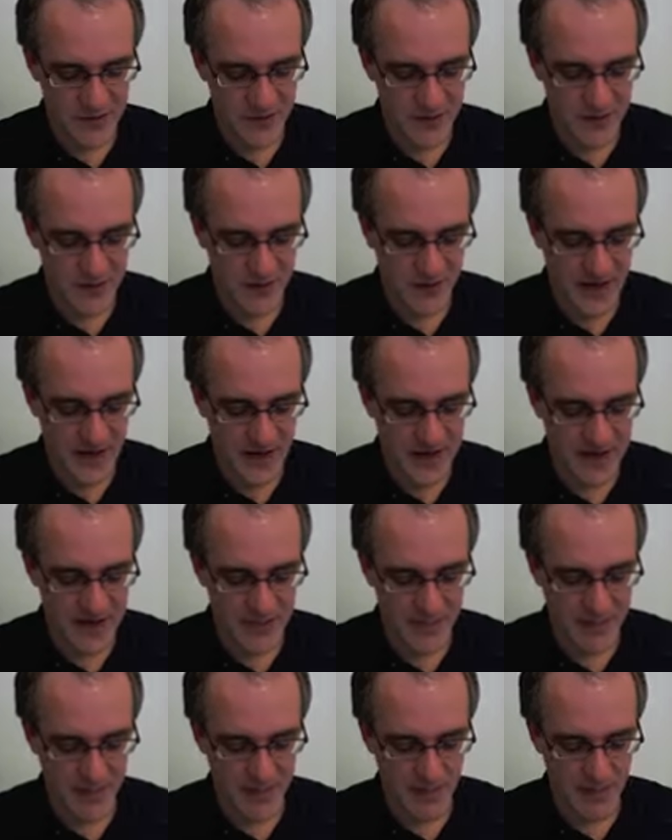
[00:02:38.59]
turn out to
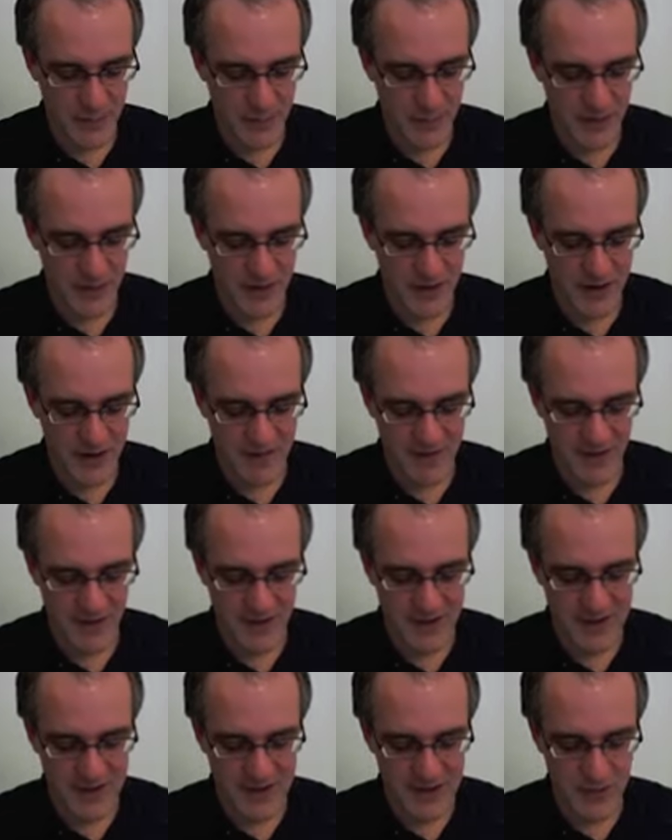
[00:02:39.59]
be important in
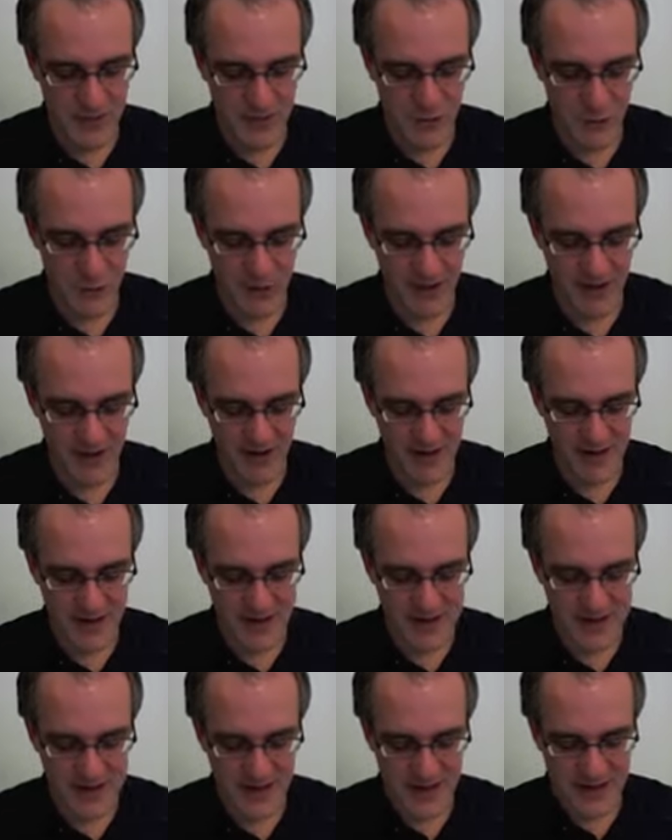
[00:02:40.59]
relational
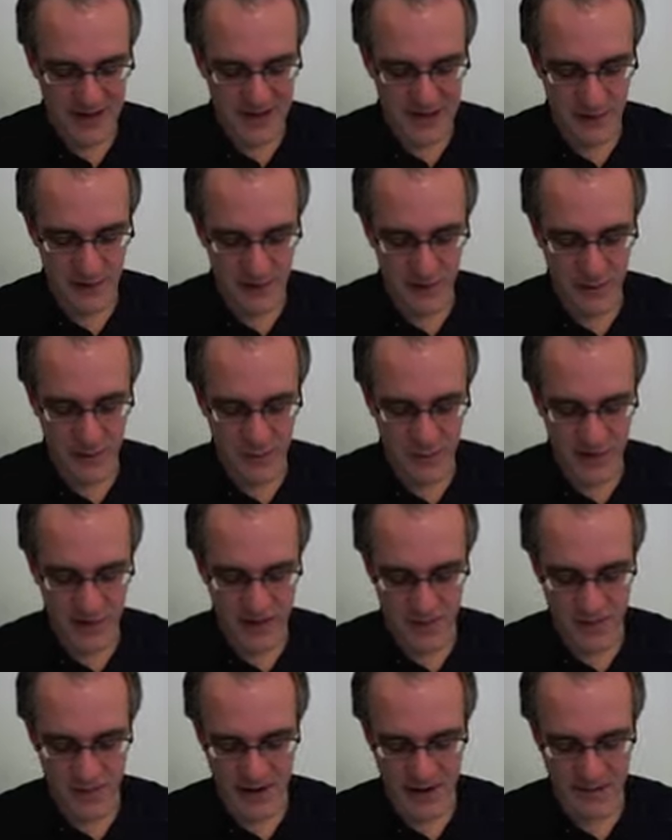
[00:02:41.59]
queries. So if you want
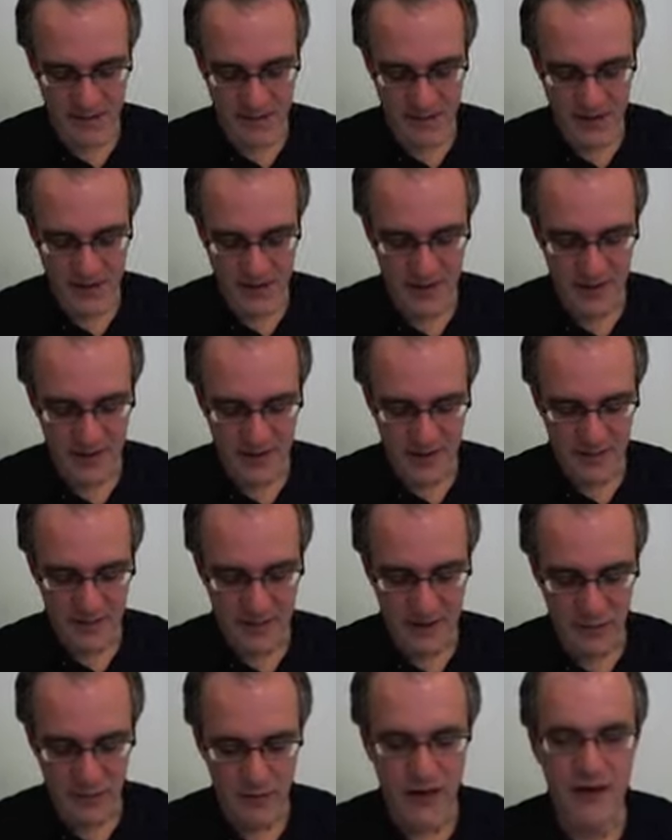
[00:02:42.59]
to be able to be
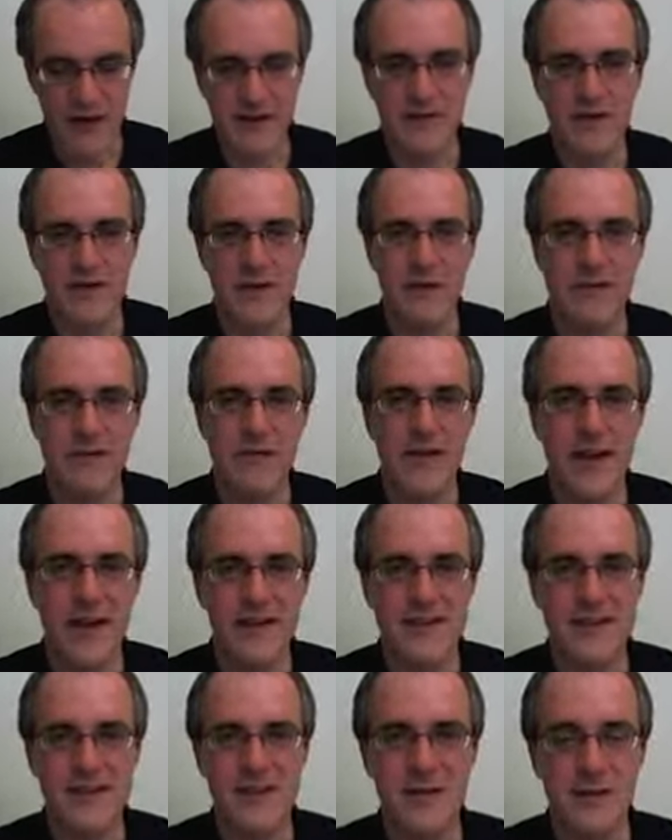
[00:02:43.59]
looking for
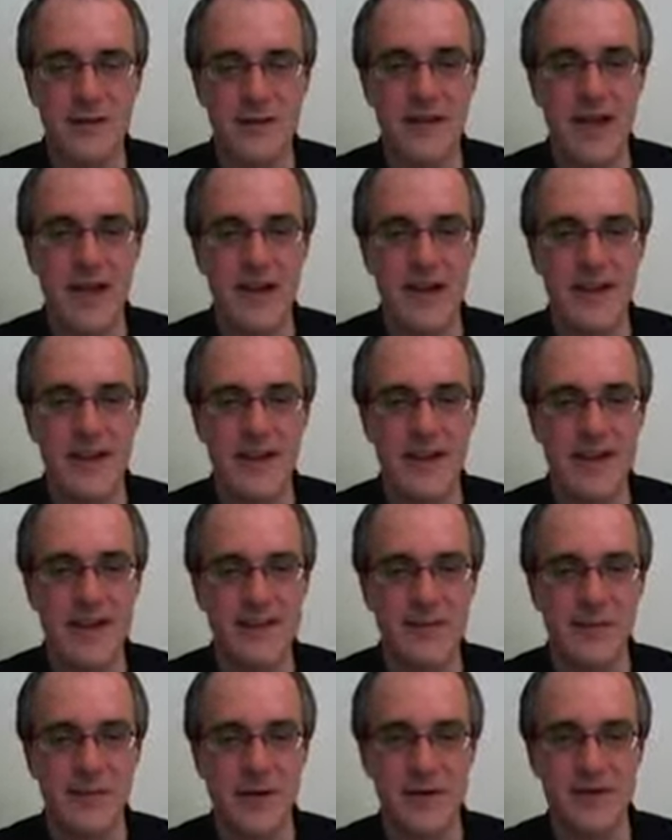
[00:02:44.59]
flights to London as
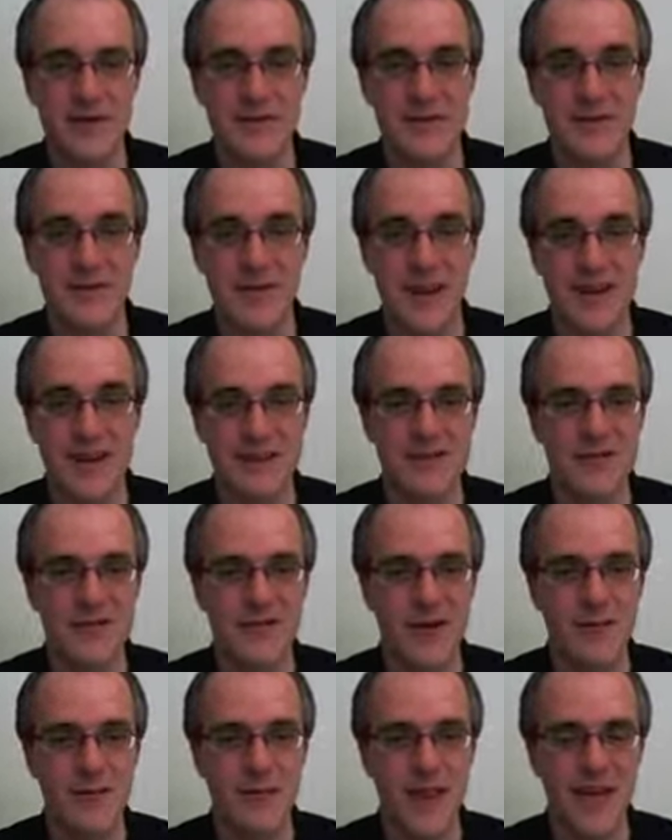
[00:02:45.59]
opposed to flights
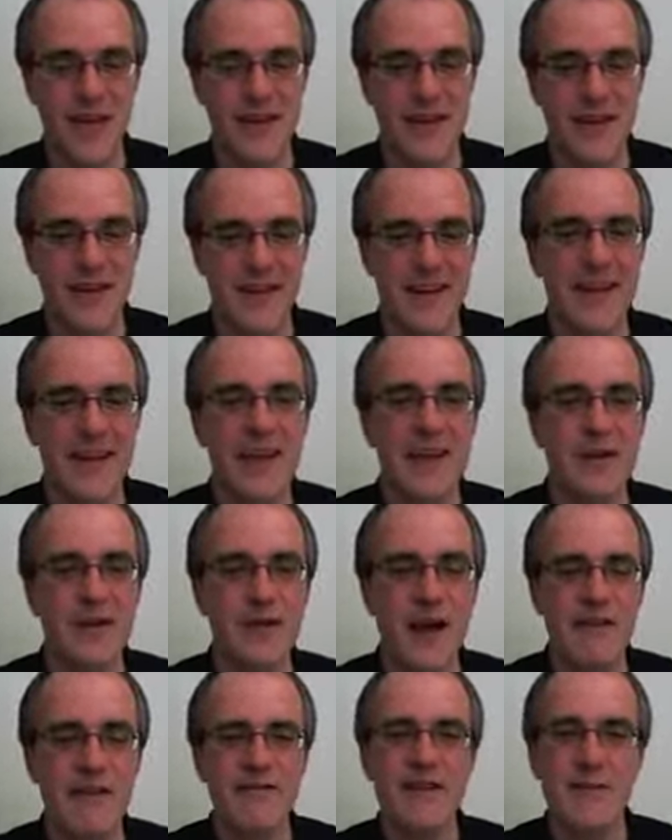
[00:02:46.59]
from London, you
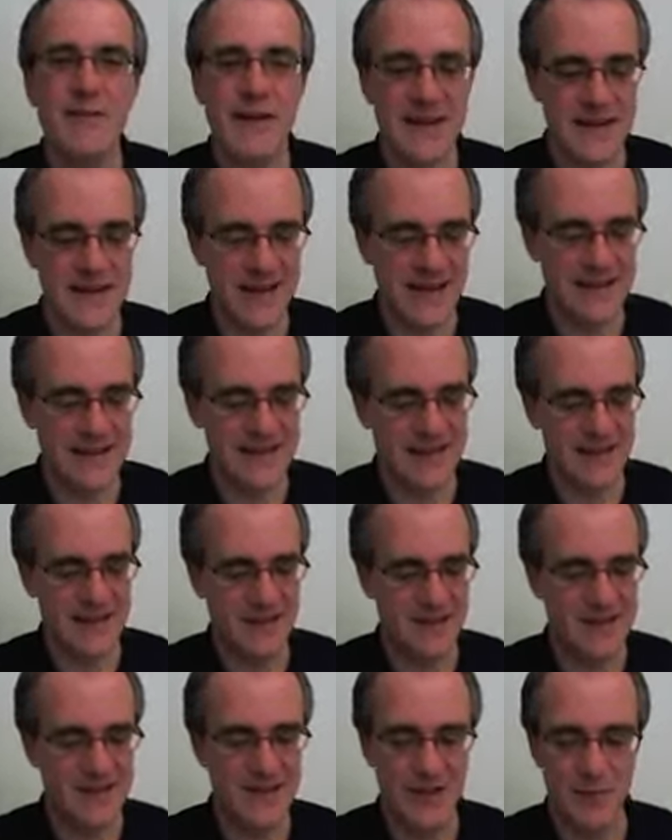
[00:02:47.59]
have to be indexing
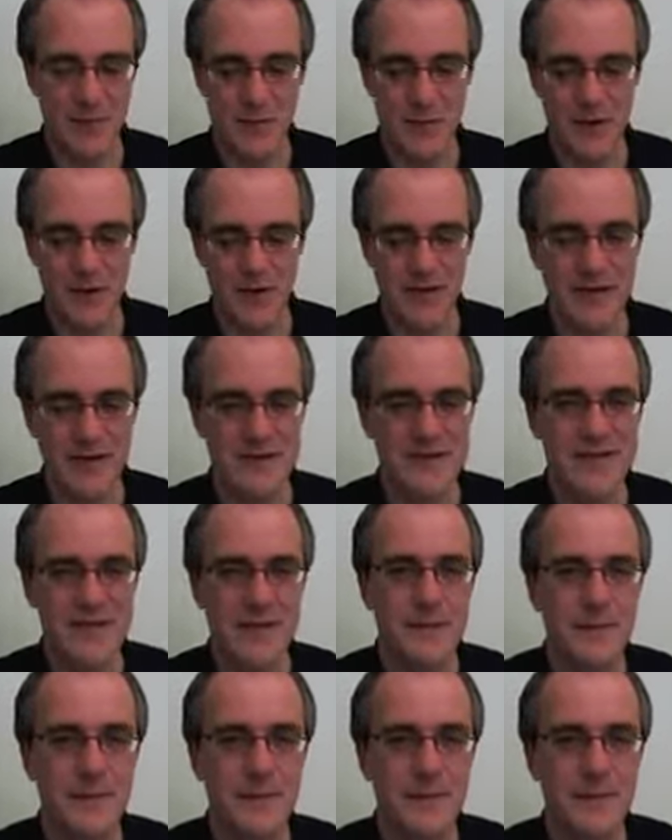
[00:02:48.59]
those stop words.